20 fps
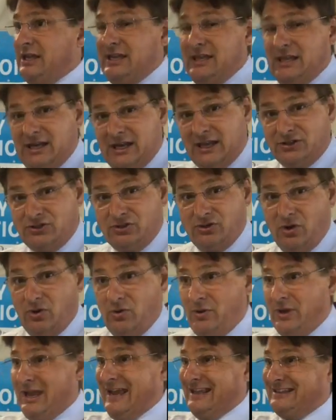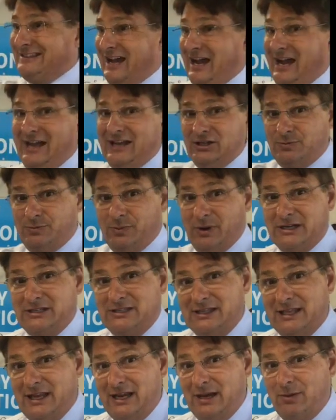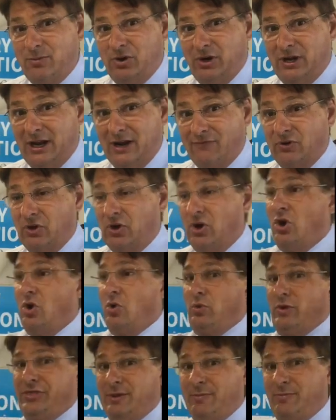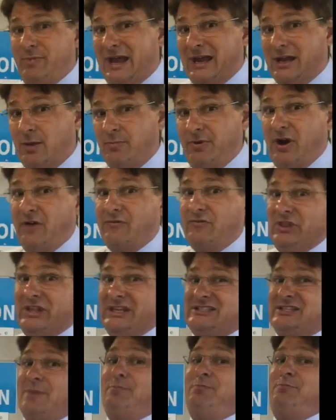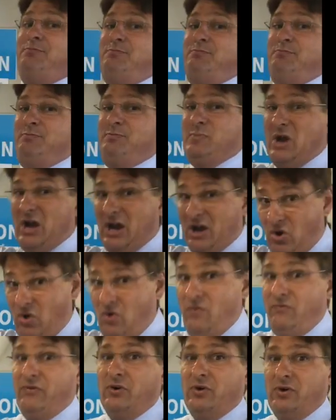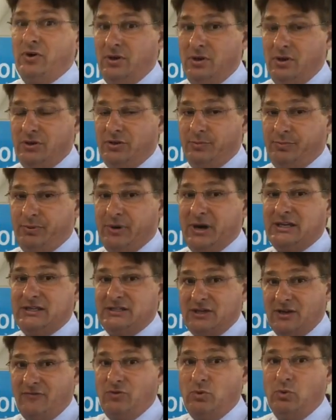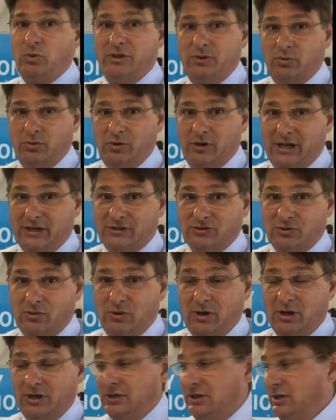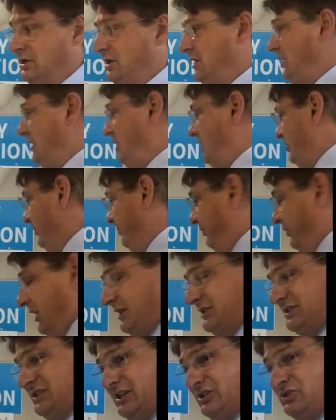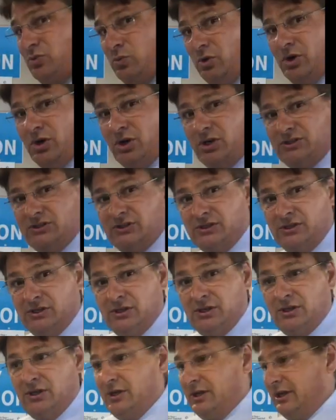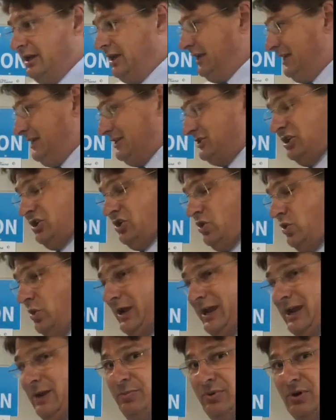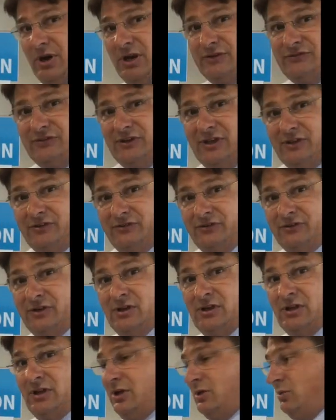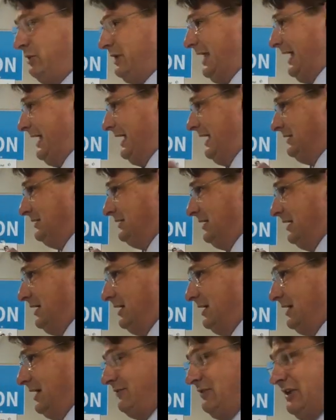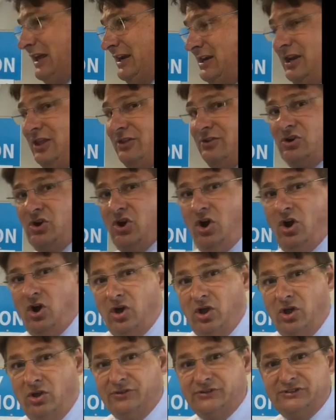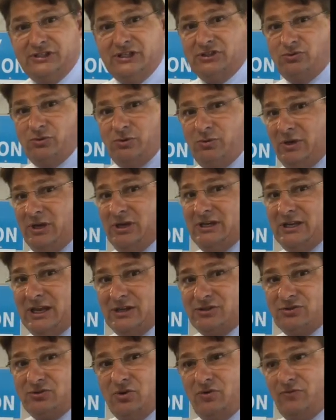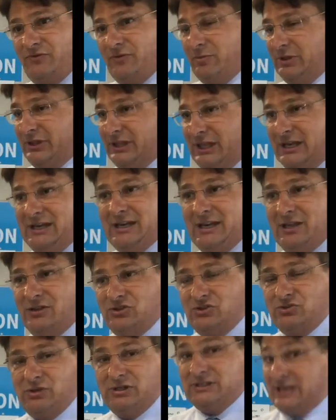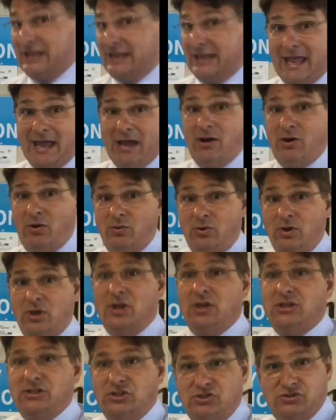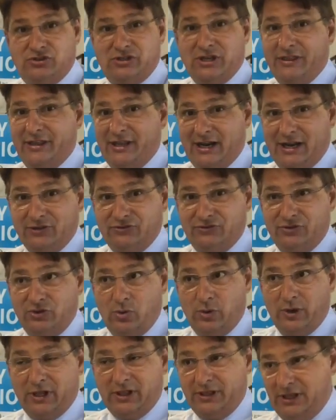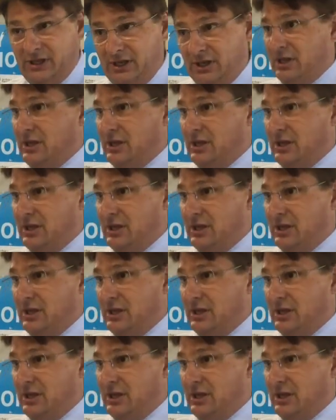in escrow at the highest price in that neighborhood ever with a backup offer that's over the price of the one that we're in escrow on. The process works. It's a quick process. I've had another call since we went into escrow from a lady down the street saying, how did you sell that house so quickly?